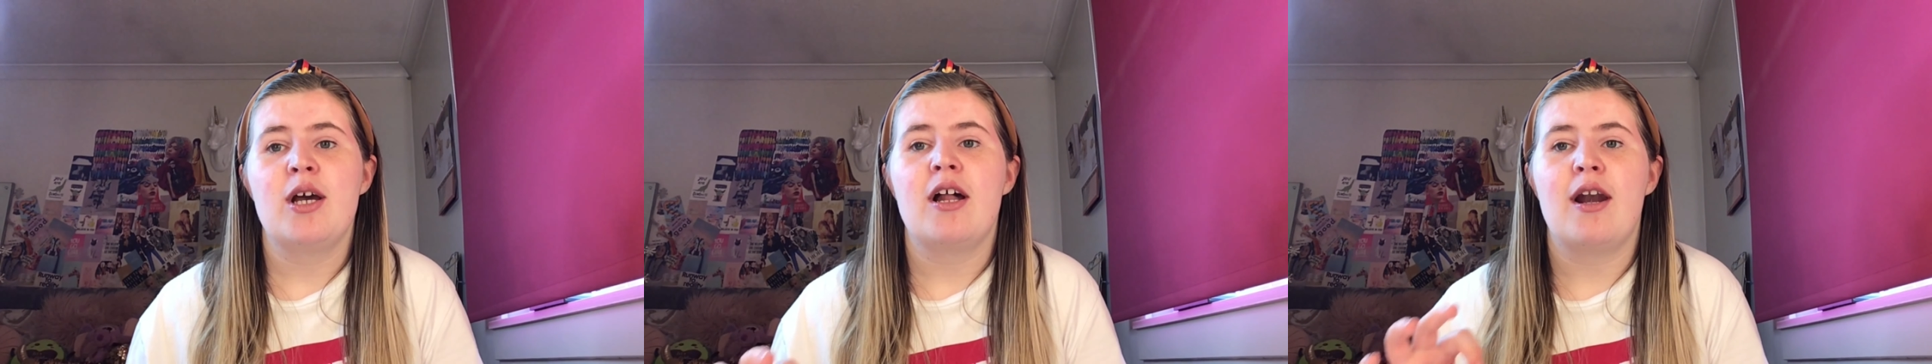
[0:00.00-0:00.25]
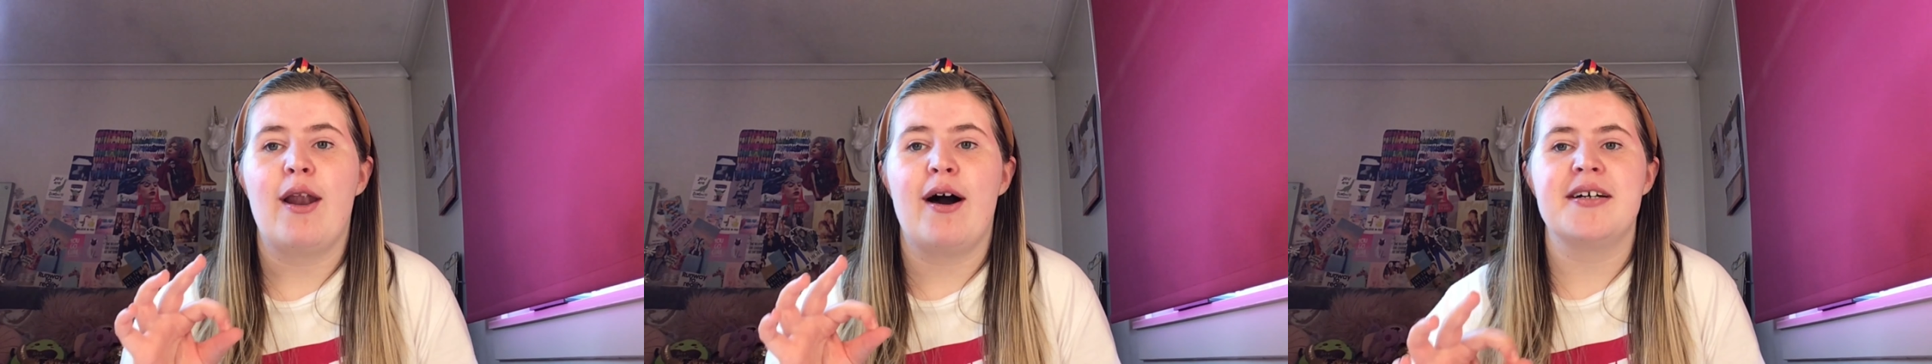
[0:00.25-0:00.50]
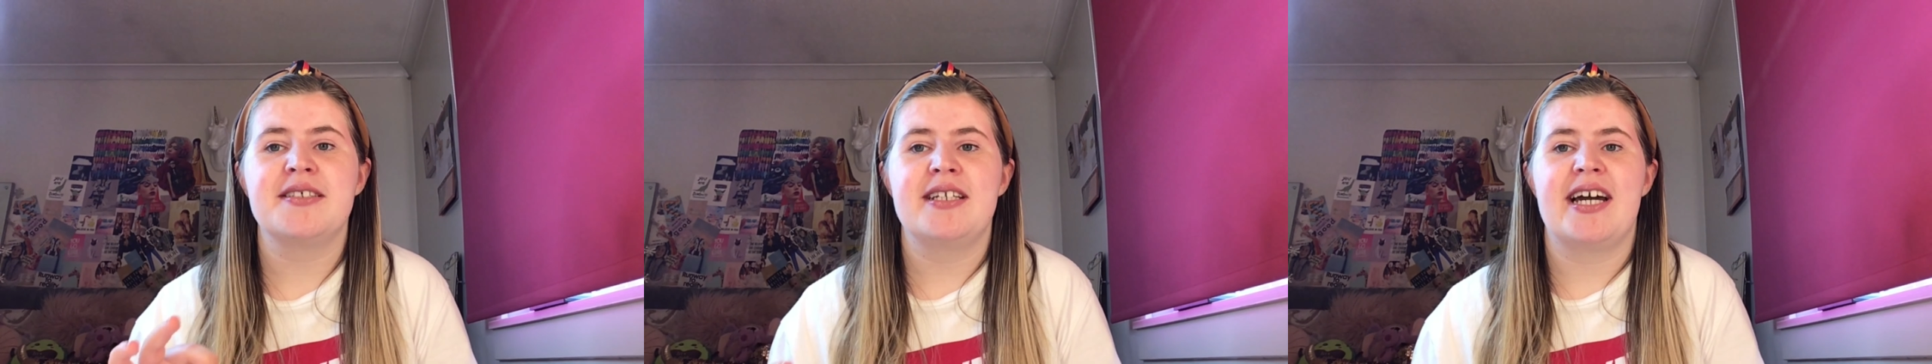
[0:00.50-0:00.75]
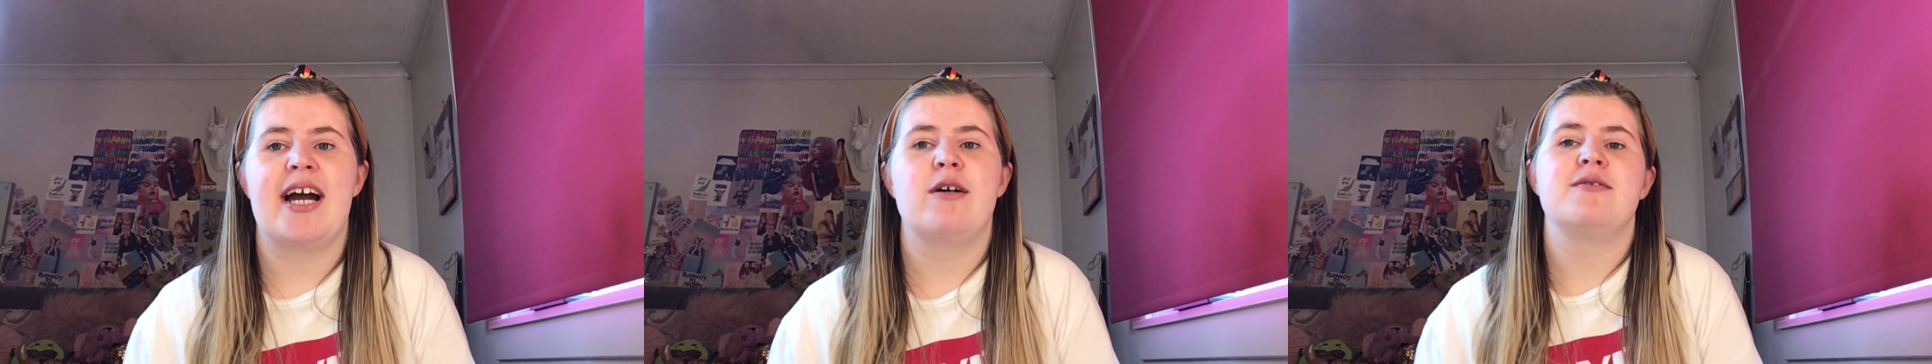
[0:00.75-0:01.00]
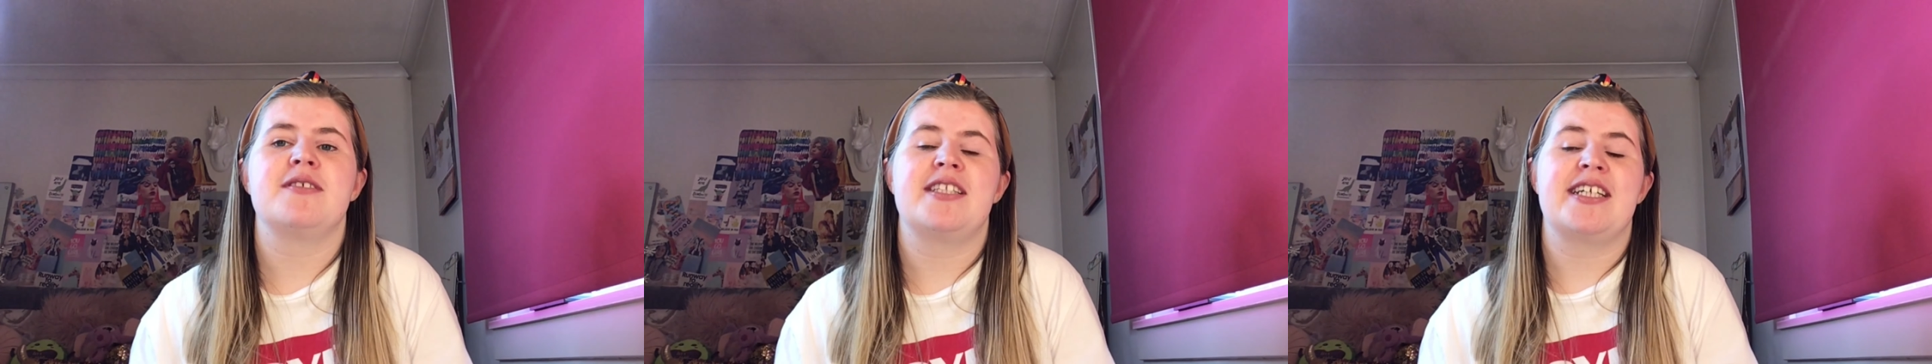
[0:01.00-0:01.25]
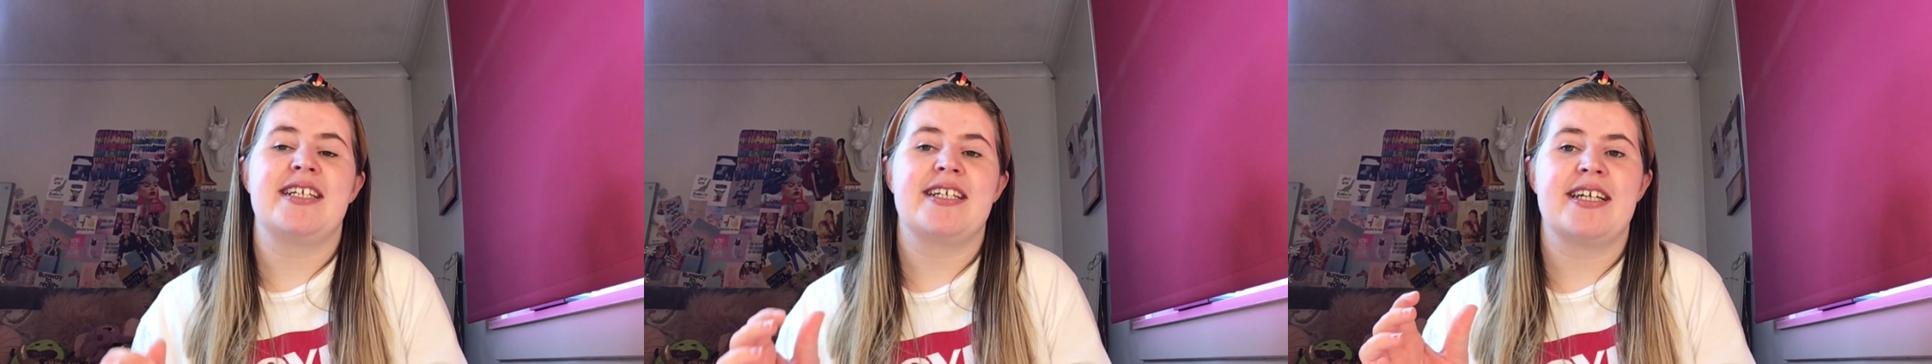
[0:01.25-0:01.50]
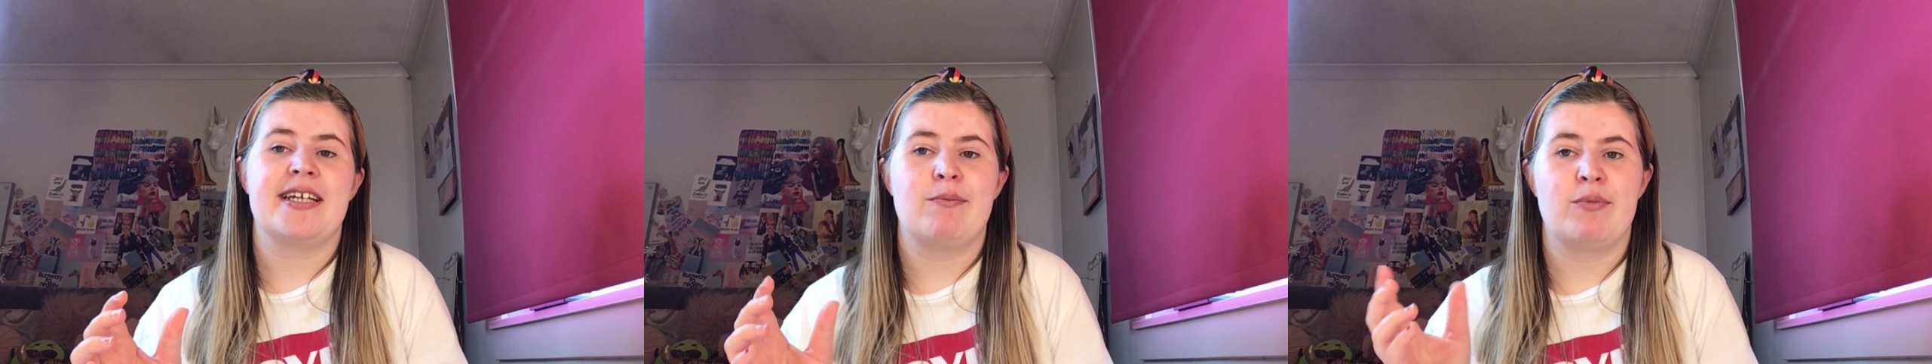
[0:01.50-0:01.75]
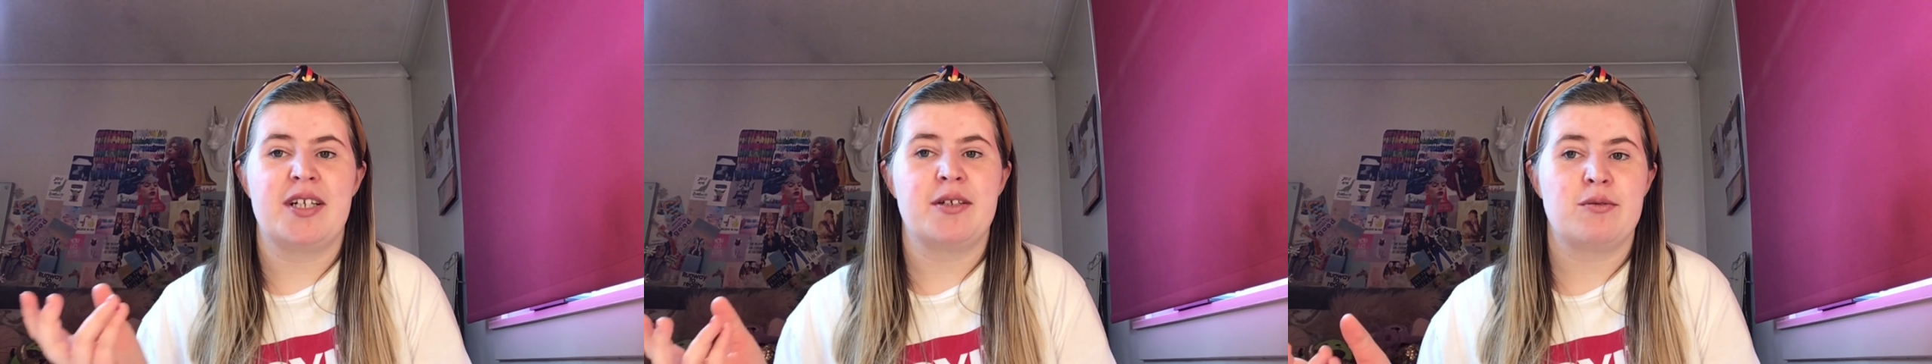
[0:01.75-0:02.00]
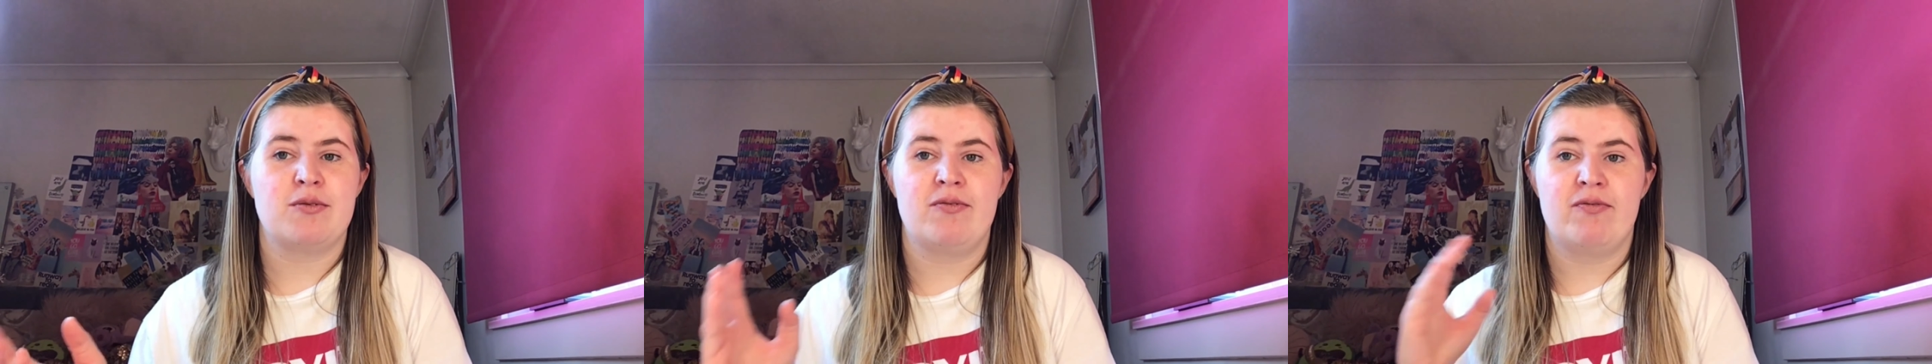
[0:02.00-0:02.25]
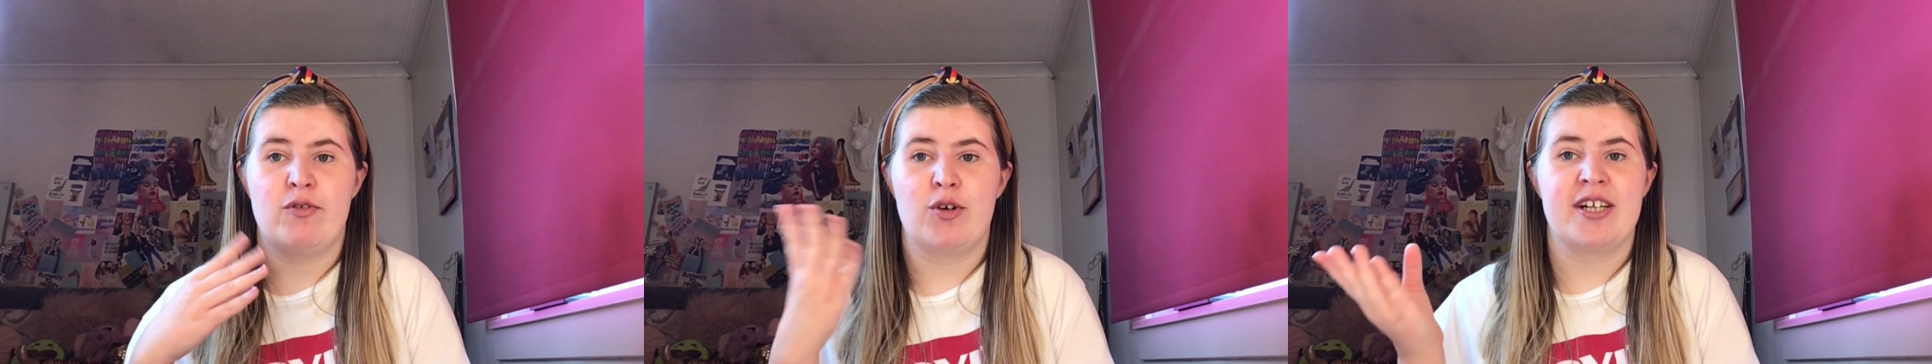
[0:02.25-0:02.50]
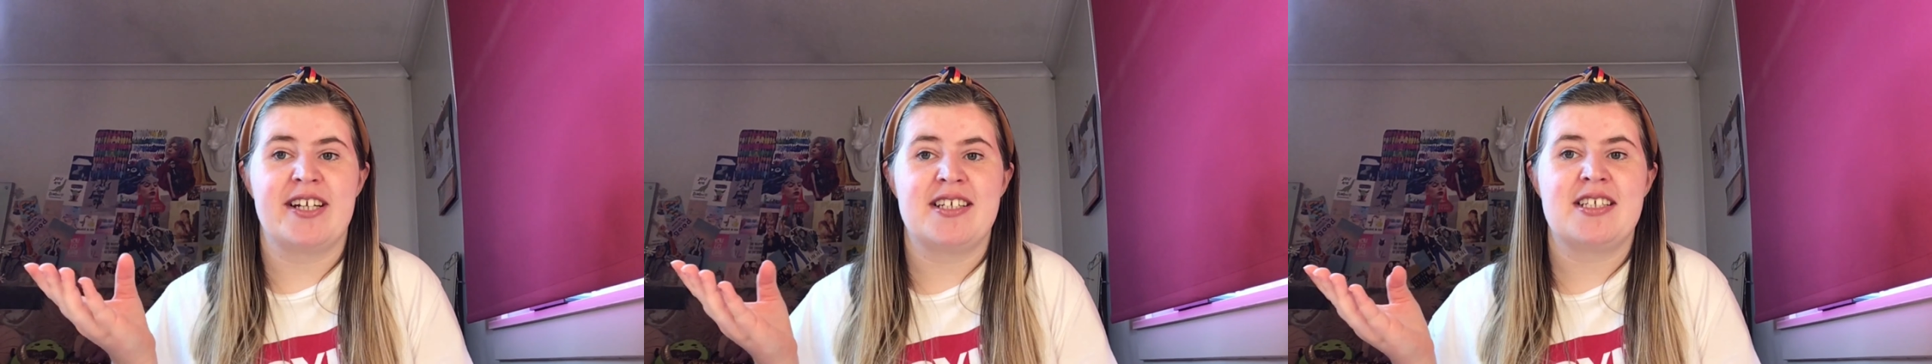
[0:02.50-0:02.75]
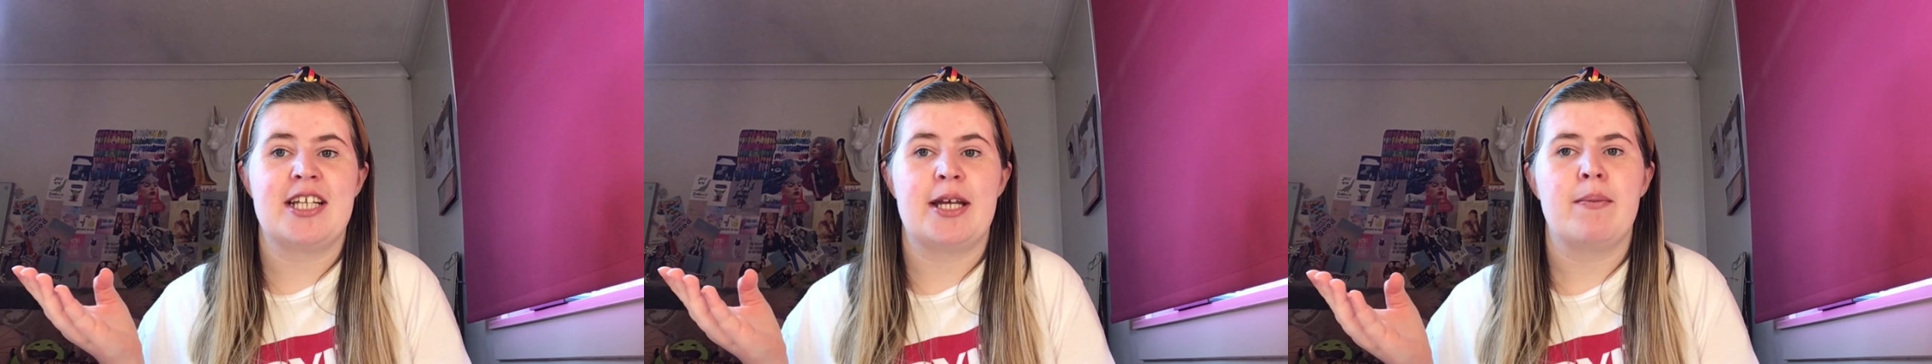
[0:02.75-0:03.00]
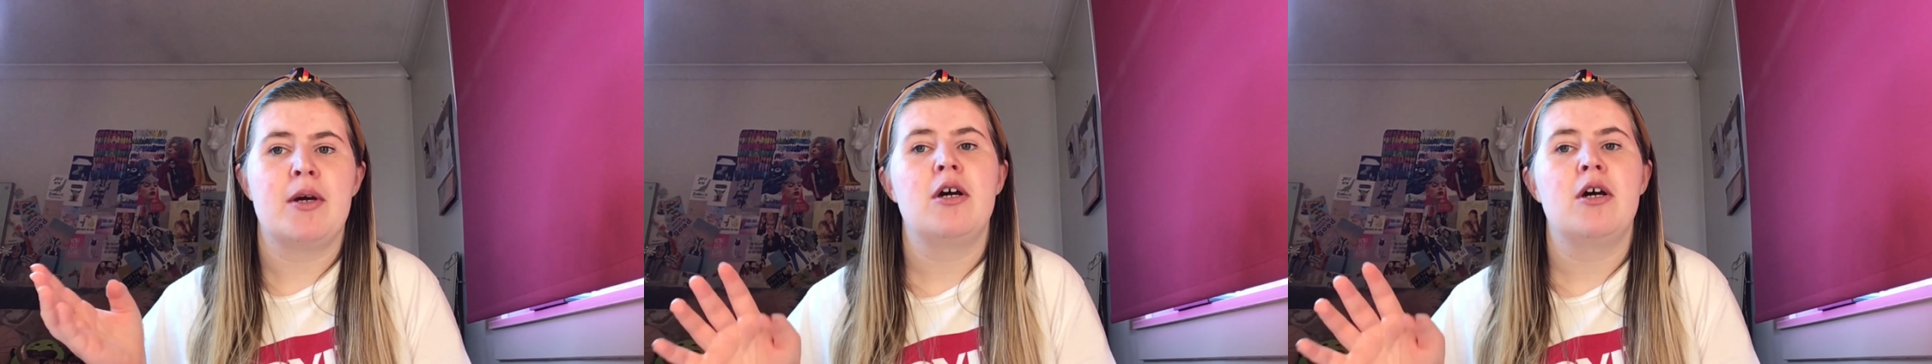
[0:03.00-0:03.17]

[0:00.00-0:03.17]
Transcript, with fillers: last night I was thinking when I was falling asleep,